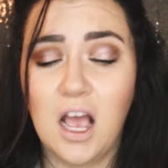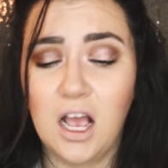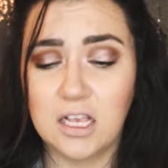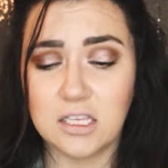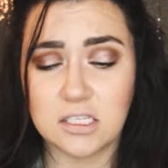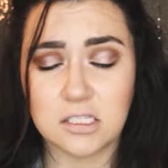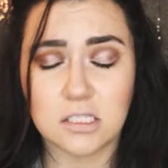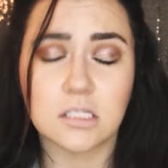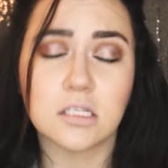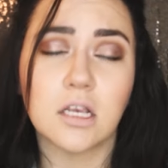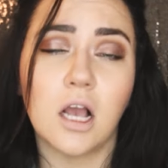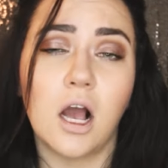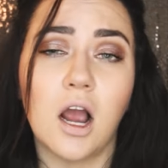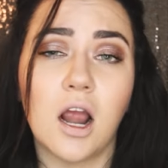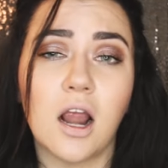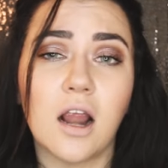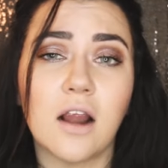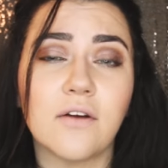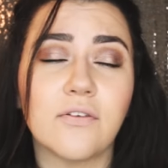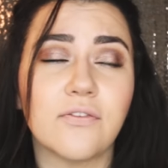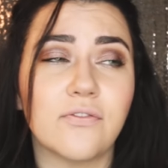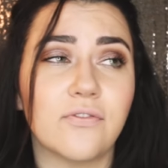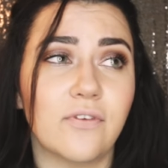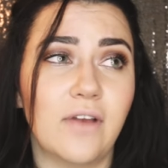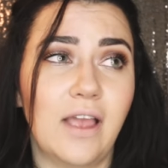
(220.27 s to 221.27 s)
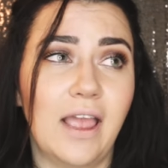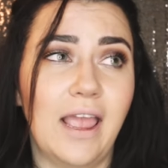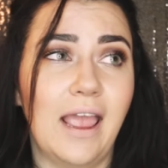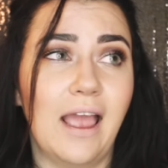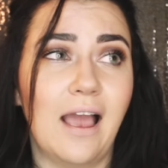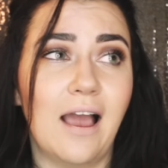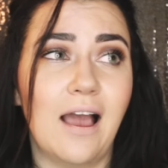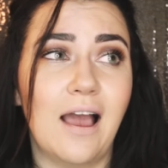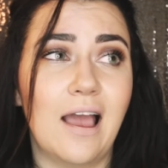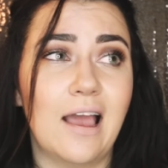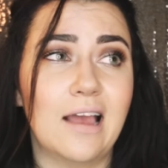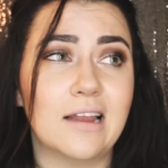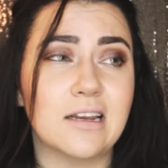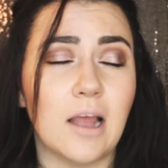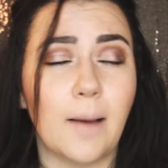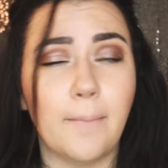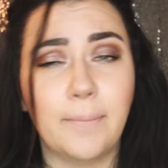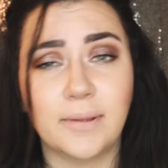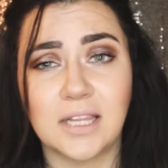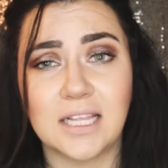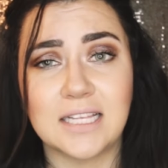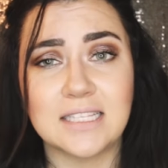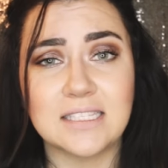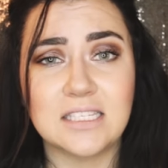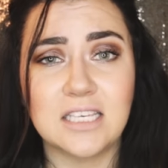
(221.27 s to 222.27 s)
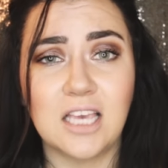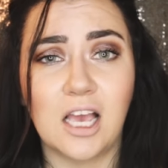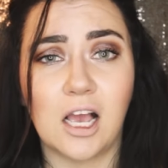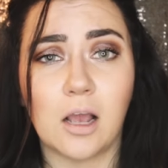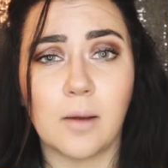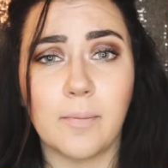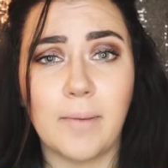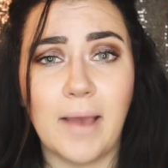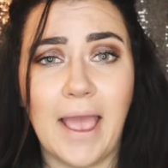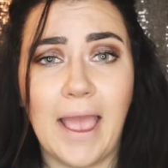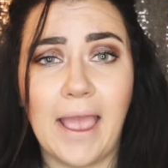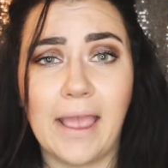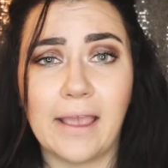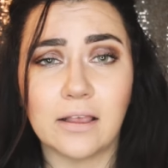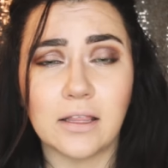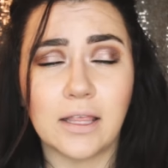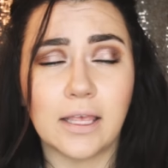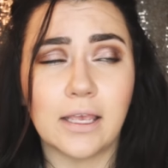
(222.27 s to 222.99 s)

a scarf, and a Balenciaga bag.